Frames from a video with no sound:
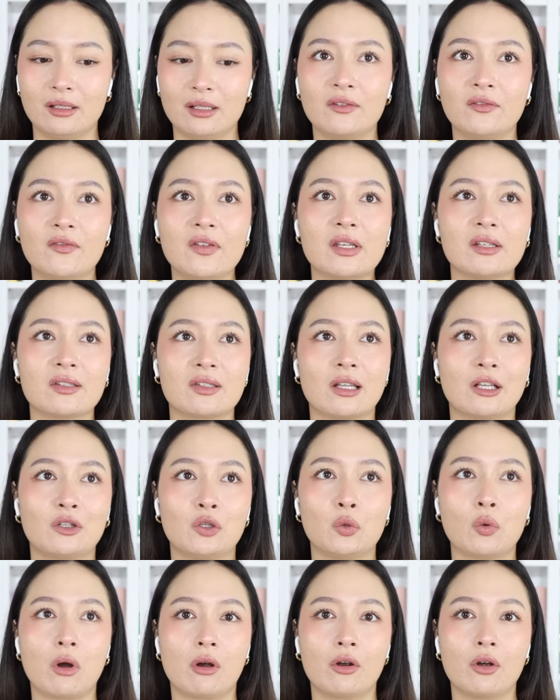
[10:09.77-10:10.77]
It feels like
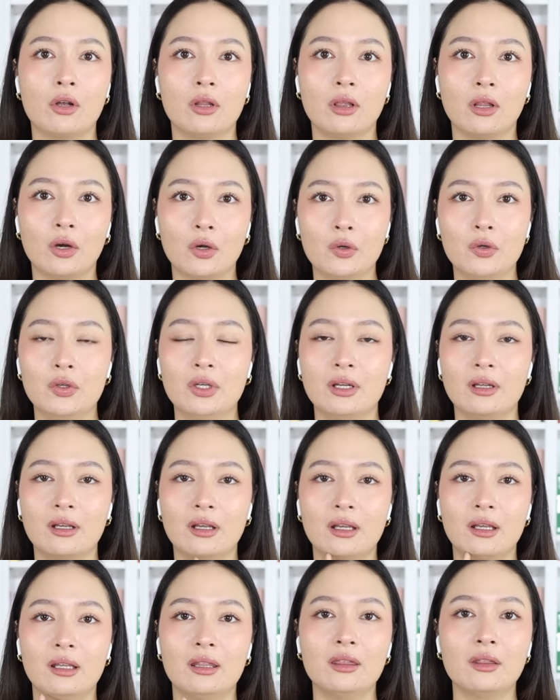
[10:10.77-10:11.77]
you are alone
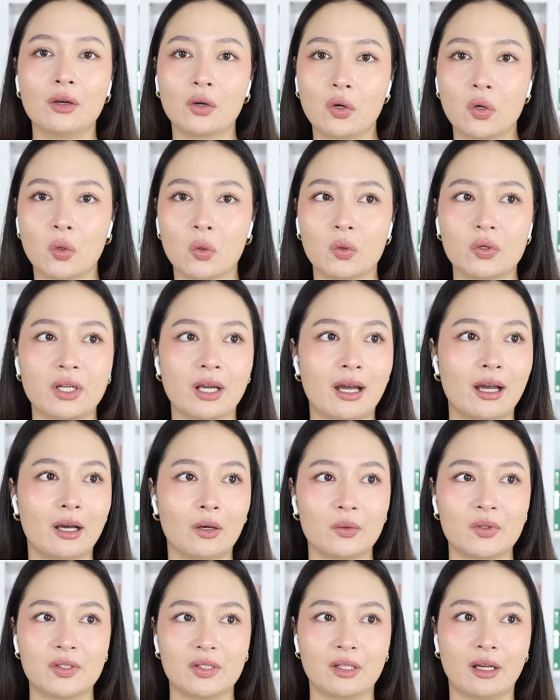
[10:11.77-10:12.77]
in the cold
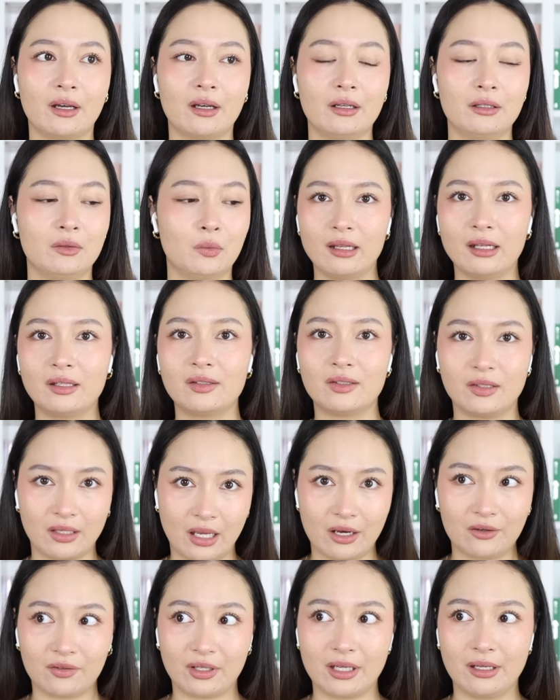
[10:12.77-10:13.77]
outside and it's
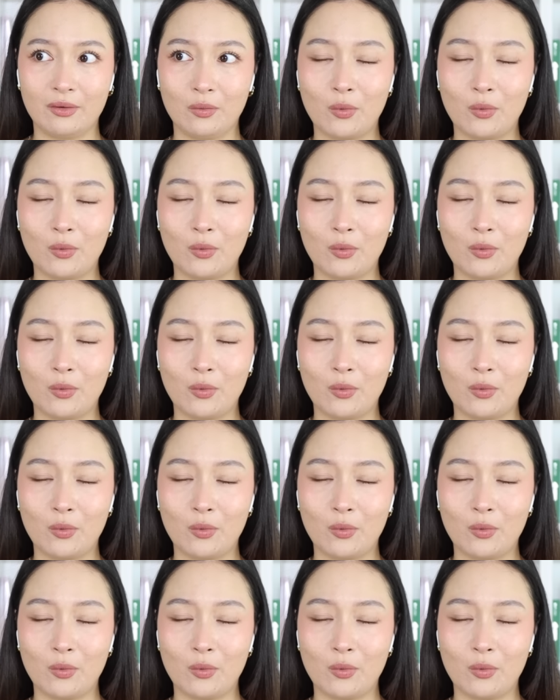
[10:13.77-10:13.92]
scary.